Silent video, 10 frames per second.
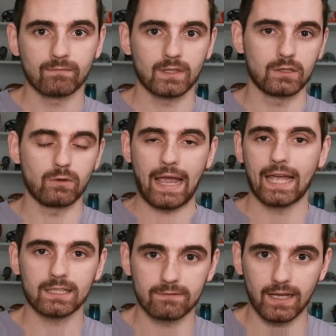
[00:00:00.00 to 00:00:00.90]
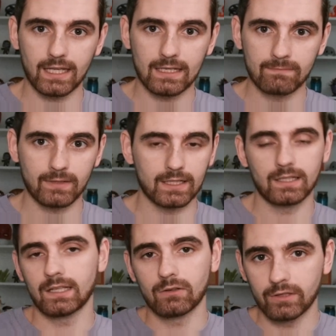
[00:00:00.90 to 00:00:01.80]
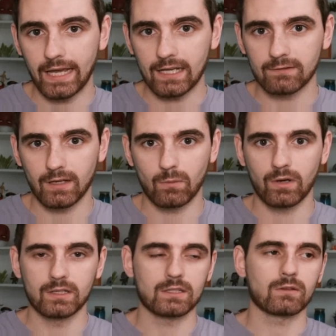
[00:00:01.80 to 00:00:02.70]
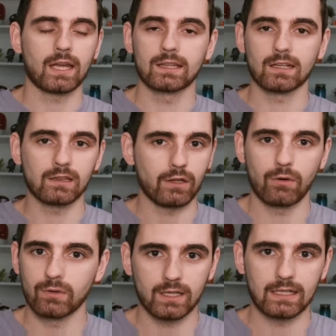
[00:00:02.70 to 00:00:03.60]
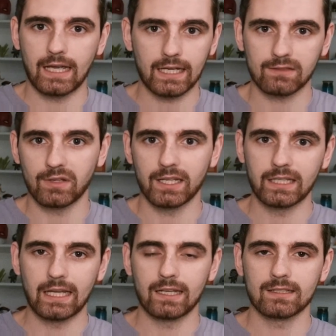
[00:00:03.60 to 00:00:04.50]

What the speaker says: You activate him, and he only activate once, okay, and the clone cannot activate again.